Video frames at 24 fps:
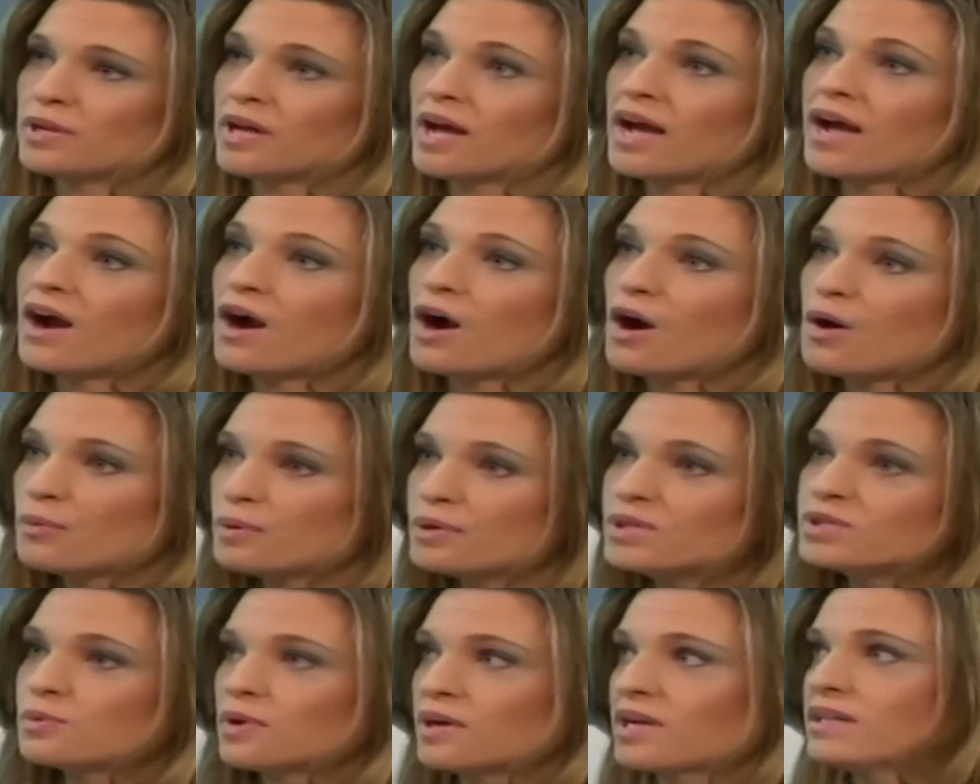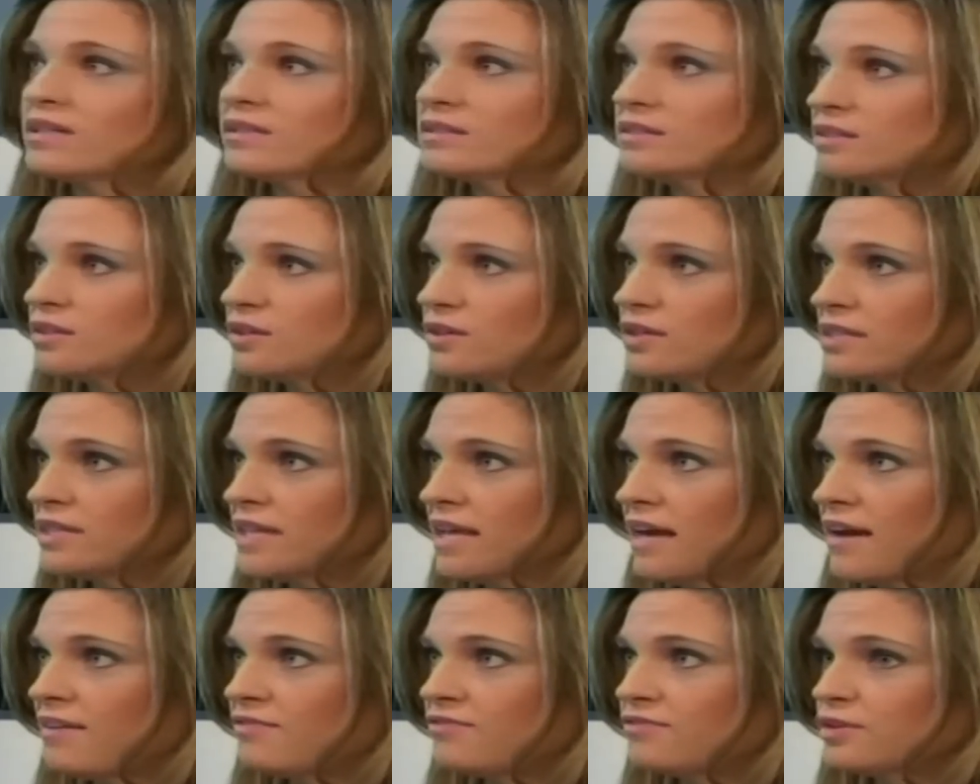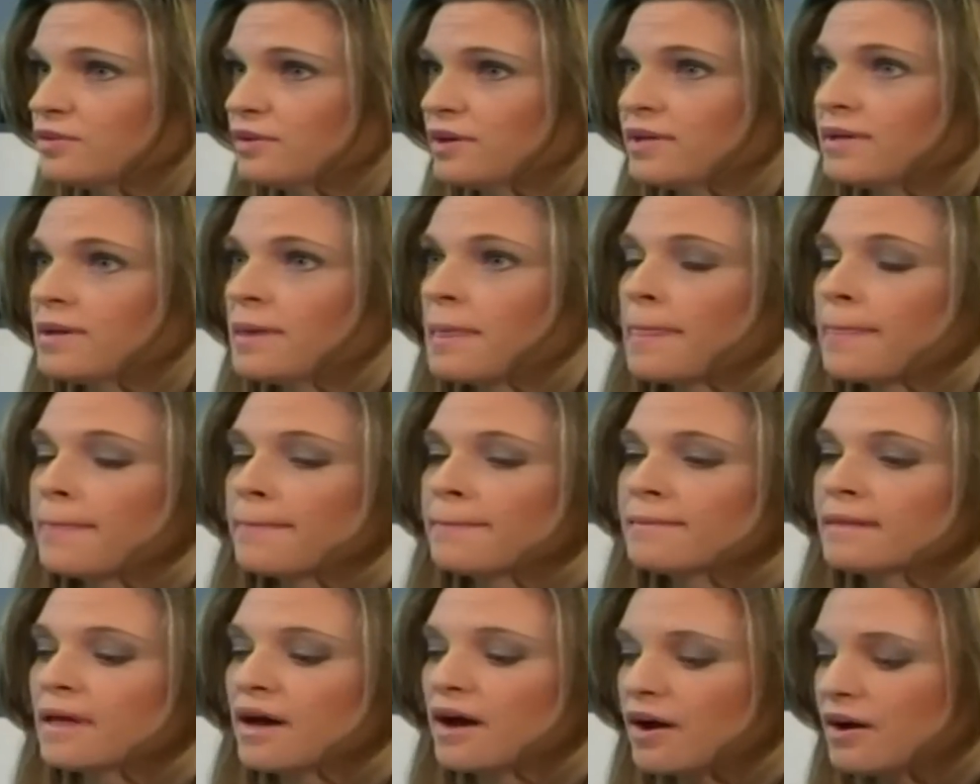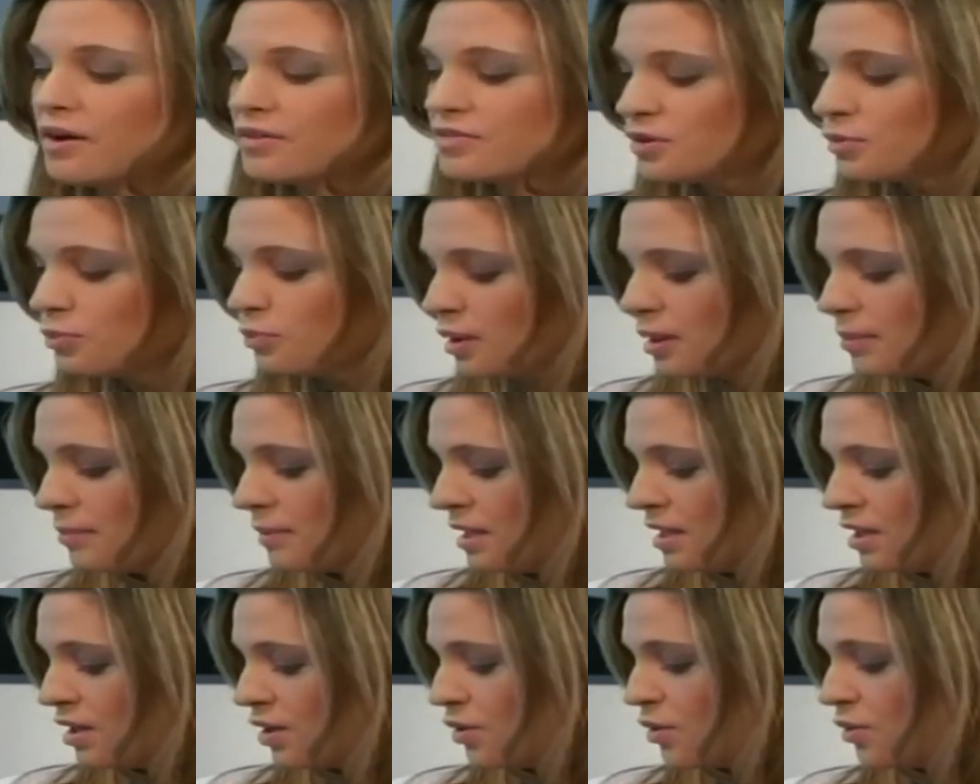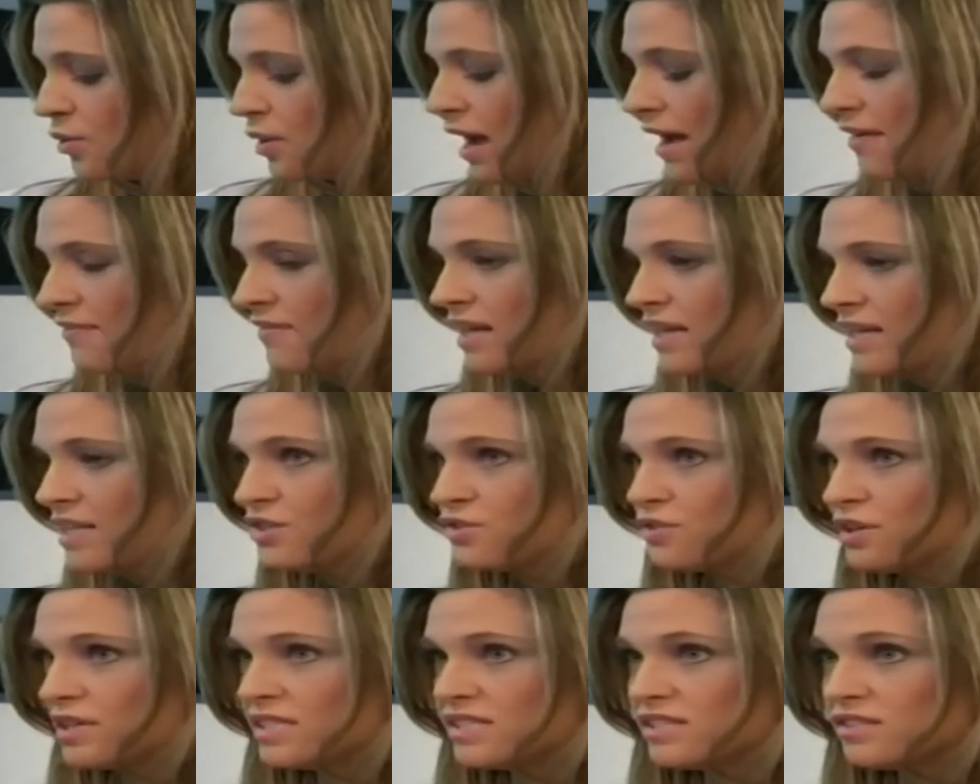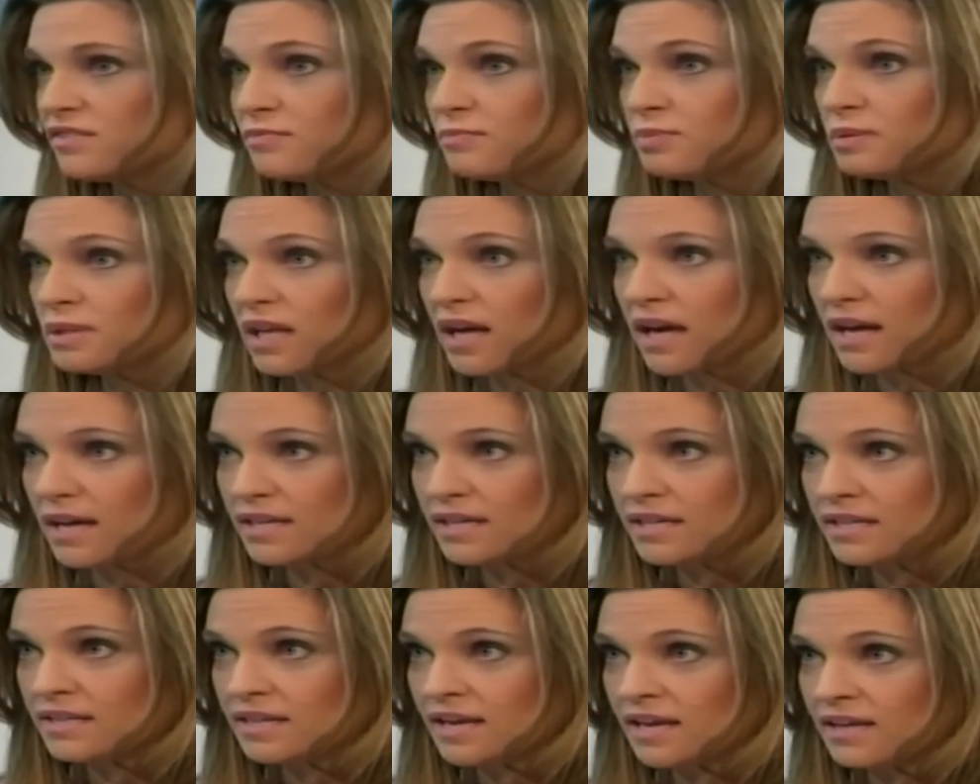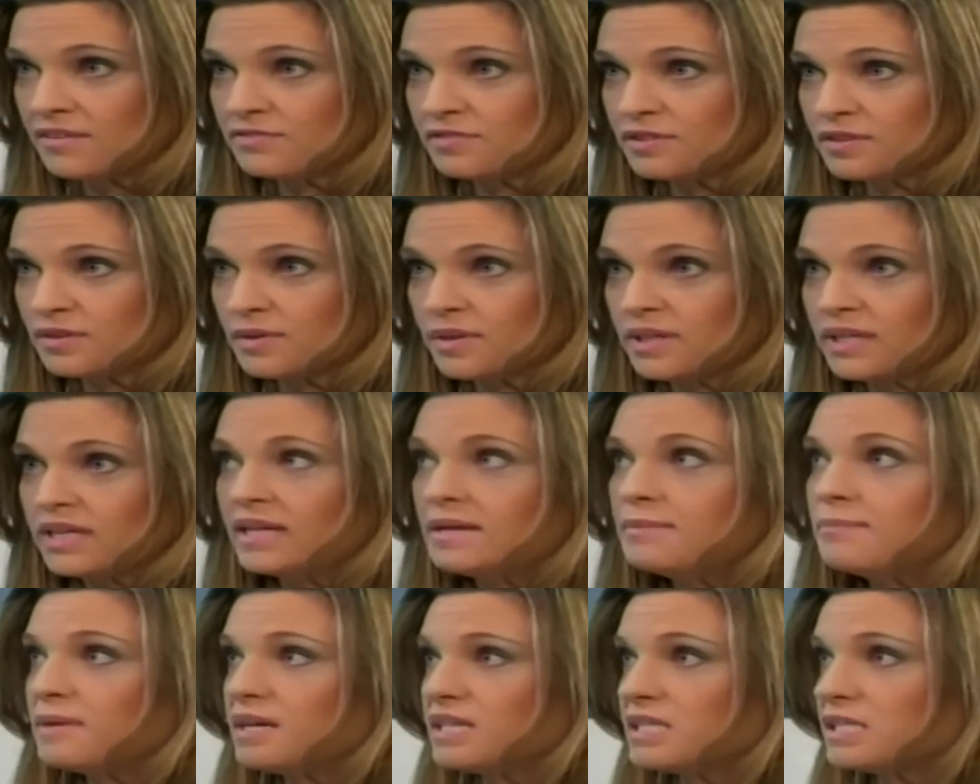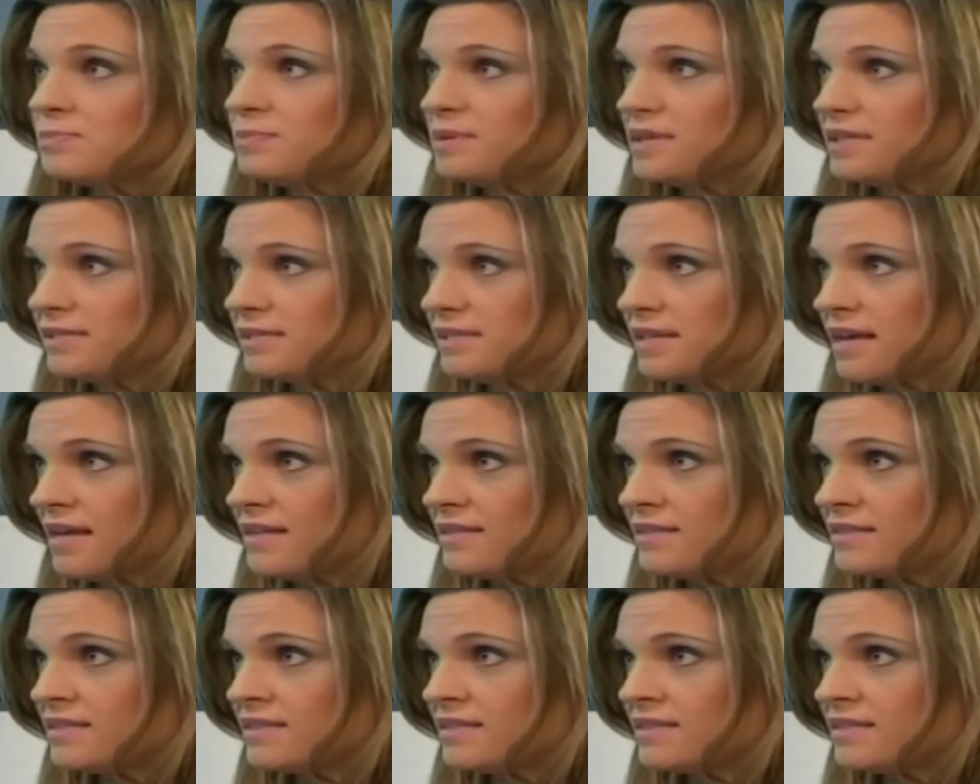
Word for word: I always want to look at that fluid. Other women who have any trace of blood in that fluid, it must be sent.